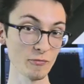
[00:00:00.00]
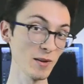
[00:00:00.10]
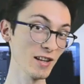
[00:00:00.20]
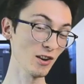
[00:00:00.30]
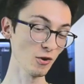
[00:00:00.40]
have
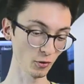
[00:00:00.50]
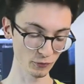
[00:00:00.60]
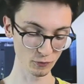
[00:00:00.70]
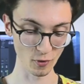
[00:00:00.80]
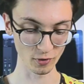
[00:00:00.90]
been a lot
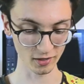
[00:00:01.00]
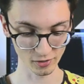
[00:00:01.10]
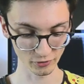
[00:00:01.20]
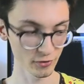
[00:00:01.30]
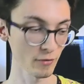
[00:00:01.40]
of work, I
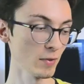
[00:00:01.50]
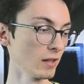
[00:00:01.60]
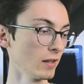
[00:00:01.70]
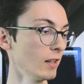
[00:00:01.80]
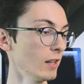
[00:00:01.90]
assume.
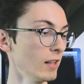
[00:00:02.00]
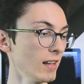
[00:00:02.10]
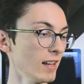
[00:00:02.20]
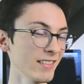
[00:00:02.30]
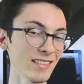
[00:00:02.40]

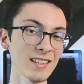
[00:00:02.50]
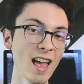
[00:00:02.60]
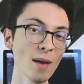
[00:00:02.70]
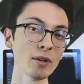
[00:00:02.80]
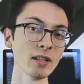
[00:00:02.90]
It's an
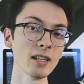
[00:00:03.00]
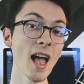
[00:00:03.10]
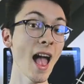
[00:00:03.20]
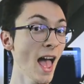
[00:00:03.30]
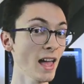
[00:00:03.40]
ebony
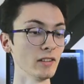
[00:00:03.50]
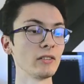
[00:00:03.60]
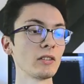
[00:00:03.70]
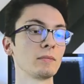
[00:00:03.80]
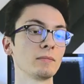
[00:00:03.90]

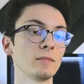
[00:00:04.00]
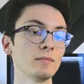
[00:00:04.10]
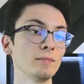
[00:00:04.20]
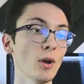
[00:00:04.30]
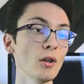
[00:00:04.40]
and
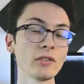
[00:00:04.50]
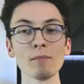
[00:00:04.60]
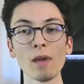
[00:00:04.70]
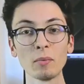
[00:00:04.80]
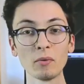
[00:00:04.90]
bird's eye
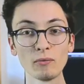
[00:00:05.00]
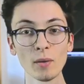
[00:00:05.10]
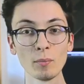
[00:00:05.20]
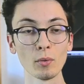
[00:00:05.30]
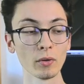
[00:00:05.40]
maple
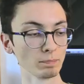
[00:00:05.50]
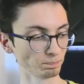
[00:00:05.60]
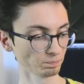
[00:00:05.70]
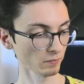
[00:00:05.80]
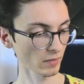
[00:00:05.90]
fretboard.
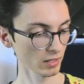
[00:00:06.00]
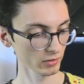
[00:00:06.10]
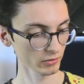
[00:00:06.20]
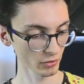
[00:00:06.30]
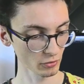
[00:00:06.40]

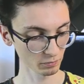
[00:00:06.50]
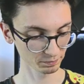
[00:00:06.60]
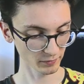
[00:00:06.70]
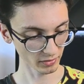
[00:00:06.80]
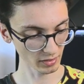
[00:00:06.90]
So
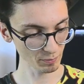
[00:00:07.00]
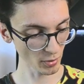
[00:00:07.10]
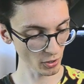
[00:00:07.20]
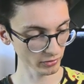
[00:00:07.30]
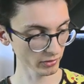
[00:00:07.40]
the
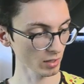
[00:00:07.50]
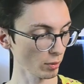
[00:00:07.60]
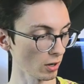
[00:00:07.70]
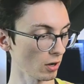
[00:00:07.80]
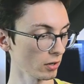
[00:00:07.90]
bird's eye
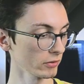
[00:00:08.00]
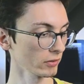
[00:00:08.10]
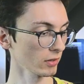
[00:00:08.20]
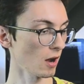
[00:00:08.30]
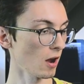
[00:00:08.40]

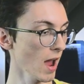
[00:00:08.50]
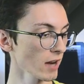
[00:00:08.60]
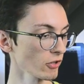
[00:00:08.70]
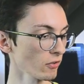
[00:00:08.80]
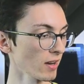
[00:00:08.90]
parts are
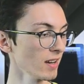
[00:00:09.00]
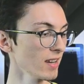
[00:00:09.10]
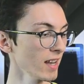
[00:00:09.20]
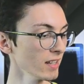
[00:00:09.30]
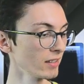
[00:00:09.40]
actually
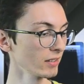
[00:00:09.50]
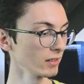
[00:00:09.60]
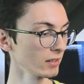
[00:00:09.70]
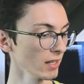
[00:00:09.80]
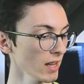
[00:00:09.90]
laid
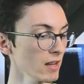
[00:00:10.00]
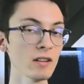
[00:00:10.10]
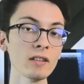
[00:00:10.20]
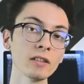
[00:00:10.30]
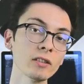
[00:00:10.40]

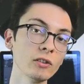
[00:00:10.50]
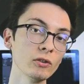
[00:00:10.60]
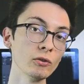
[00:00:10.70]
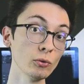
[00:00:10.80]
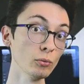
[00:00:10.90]

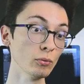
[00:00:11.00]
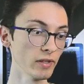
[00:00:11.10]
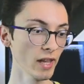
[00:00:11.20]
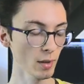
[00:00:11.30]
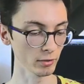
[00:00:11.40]
into
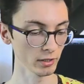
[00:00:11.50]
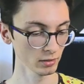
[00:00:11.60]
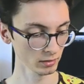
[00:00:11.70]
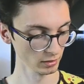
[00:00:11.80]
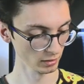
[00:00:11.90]
the
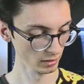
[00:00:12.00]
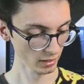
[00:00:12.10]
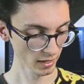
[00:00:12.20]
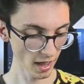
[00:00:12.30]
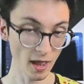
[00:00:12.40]
ebony.
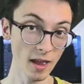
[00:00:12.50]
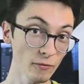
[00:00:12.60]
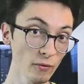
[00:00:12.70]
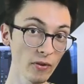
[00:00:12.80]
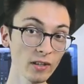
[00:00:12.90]

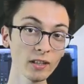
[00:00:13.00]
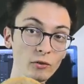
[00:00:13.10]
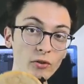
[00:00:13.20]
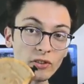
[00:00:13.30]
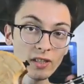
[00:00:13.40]
Everything that
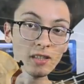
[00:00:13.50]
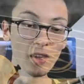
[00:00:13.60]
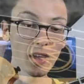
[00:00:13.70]
you see